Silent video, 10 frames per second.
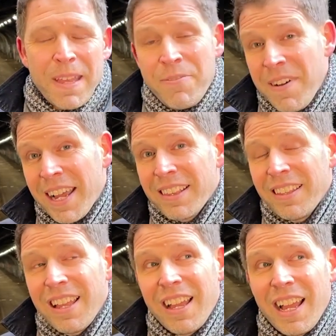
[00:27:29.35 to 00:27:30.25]
In fact,
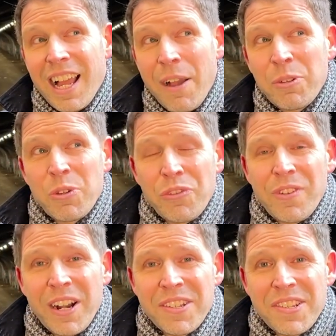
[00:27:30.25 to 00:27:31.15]
I would go as
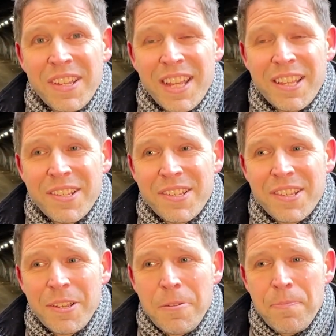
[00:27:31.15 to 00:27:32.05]
far to say
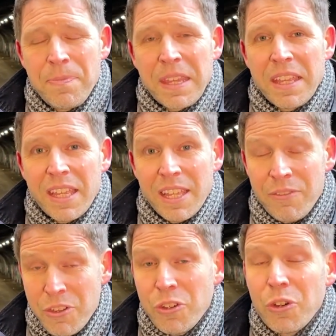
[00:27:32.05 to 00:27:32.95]
is,
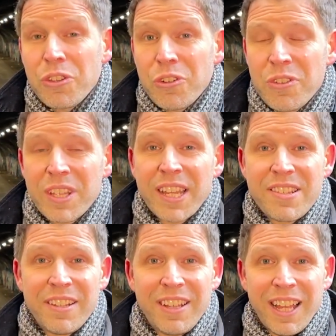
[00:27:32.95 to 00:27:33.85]
if you go through
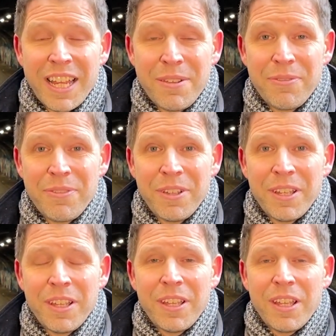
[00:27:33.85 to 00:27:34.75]
things in life,
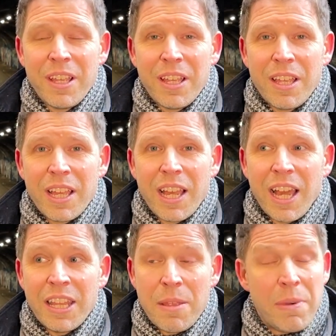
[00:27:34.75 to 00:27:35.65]

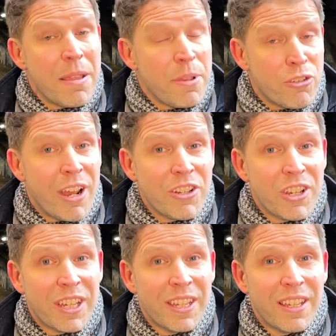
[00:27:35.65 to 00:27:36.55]
and they might be
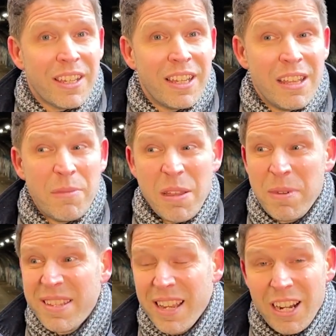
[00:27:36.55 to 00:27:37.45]
tragic, and they might
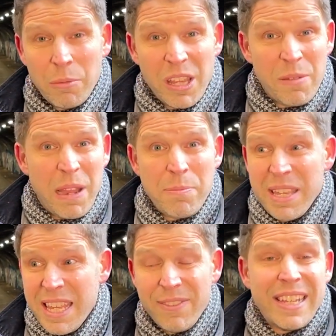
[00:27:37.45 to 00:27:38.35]
be terrible, and they might
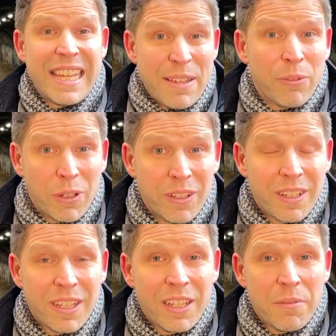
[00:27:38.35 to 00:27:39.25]
be even evil,
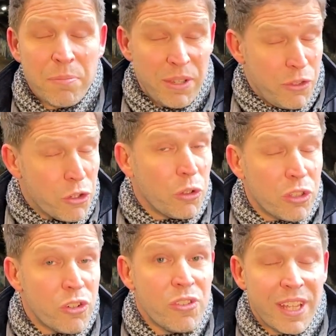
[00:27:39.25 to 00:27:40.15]
but if you go
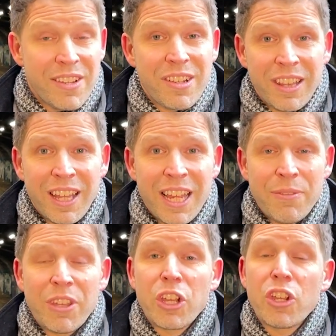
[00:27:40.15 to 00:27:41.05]
through things in
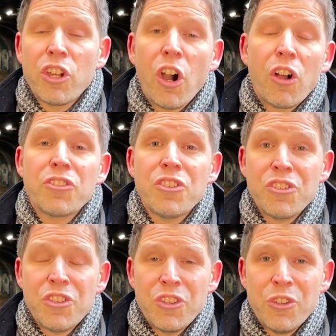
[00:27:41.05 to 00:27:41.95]
life that
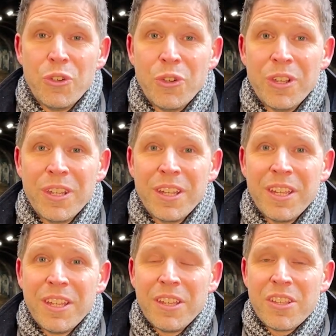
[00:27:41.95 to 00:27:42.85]
causes you
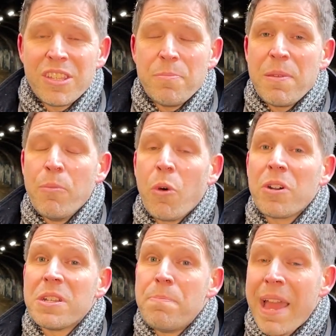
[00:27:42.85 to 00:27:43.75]
to be
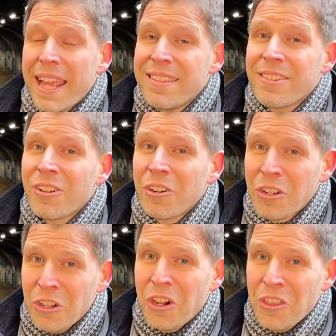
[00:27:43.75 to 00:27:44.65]
more dependent
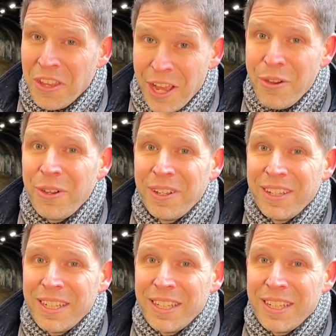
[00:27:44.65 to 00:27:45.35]
on God now,